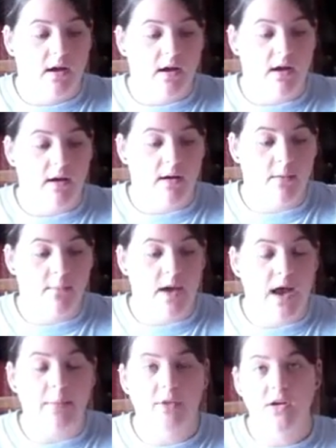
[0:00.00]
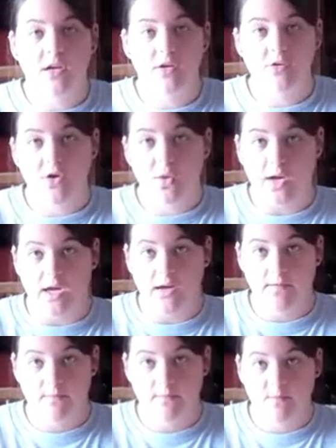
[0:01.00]
I'm going to use
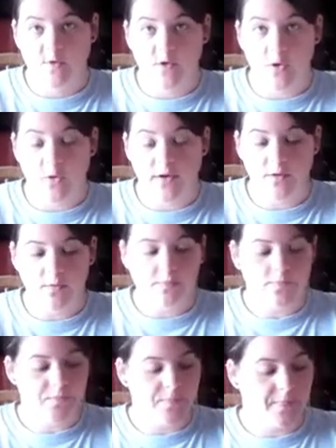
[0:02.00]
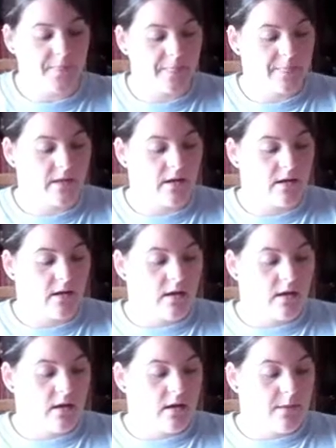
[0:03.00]
green for the oil,
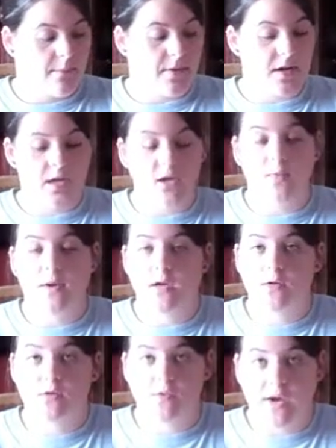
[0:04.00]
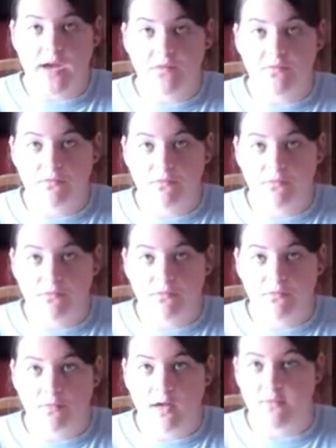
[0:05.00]
but you may use red
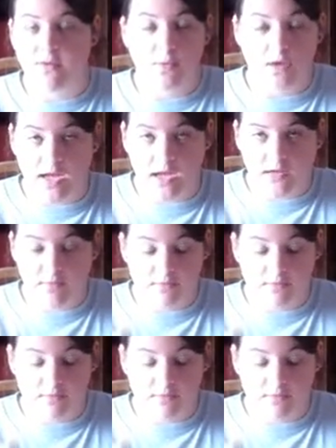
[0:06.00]
if you would like.